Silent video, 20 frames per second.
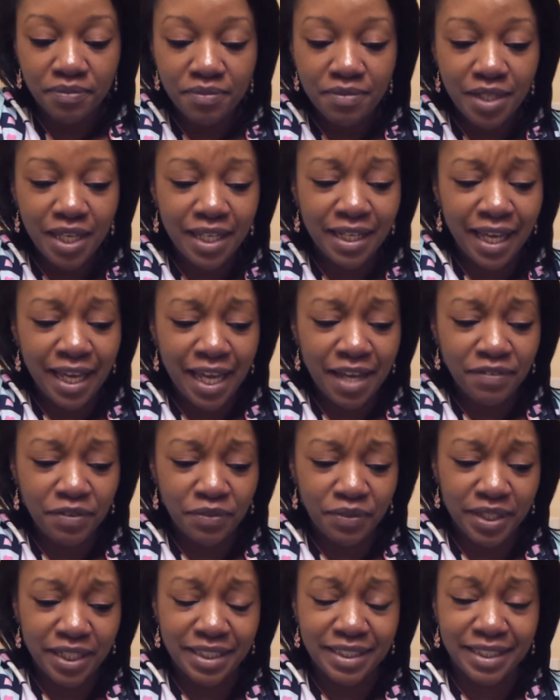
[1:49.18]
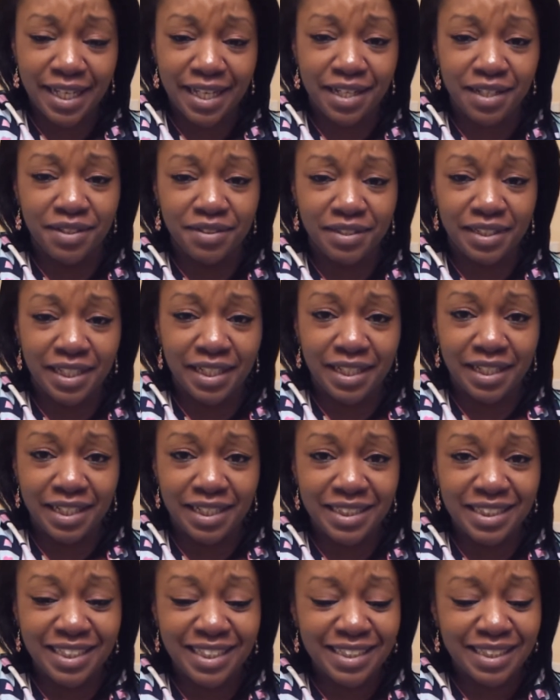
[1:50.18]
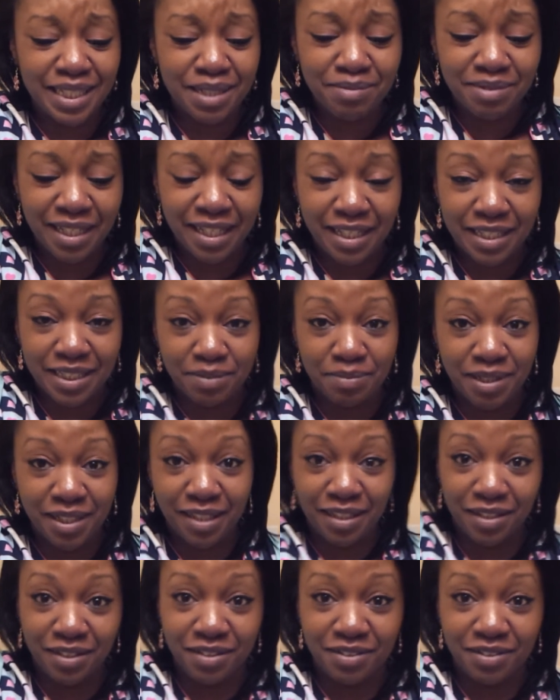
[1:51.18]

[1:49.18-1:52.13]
And I have it written down, and it seems like it's been a